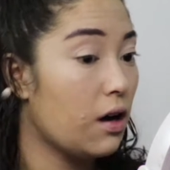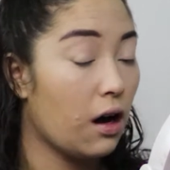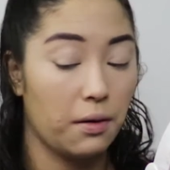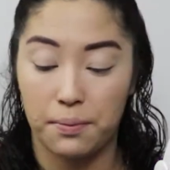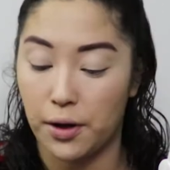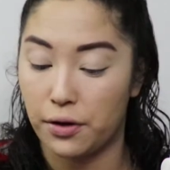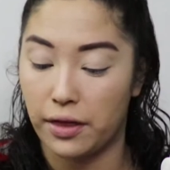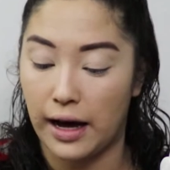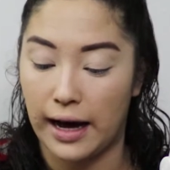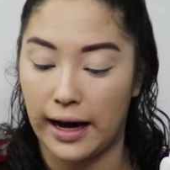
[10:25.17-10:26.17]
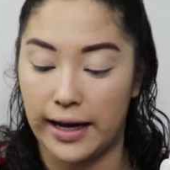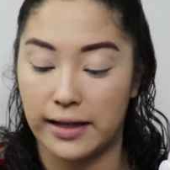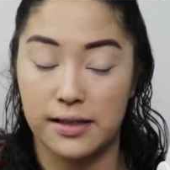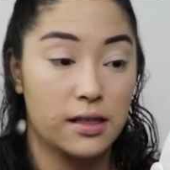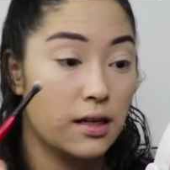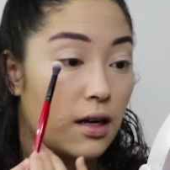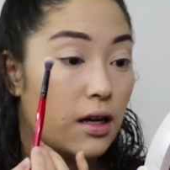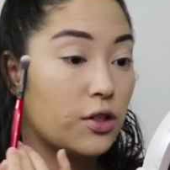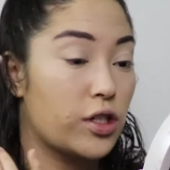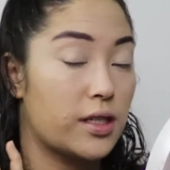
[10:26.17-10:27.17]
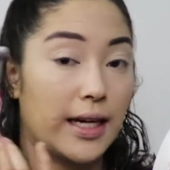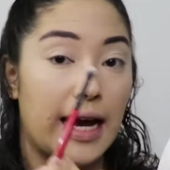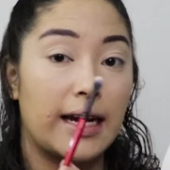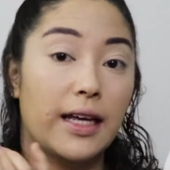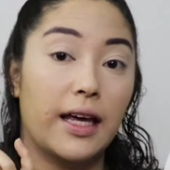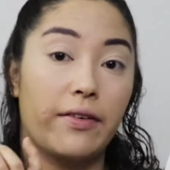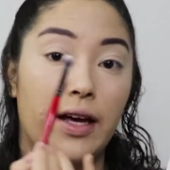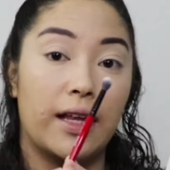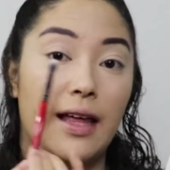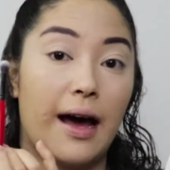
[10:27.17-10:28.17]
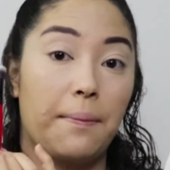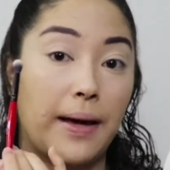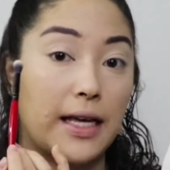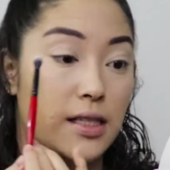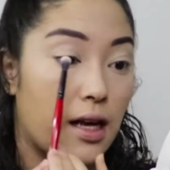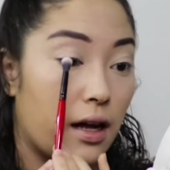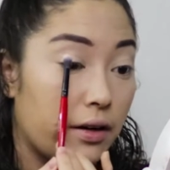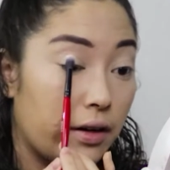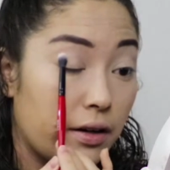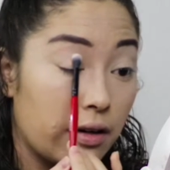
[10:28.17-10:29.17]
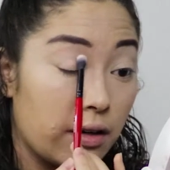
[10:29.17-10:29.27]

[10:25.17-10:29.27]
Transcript: on both eyes just to kind of give it that base color.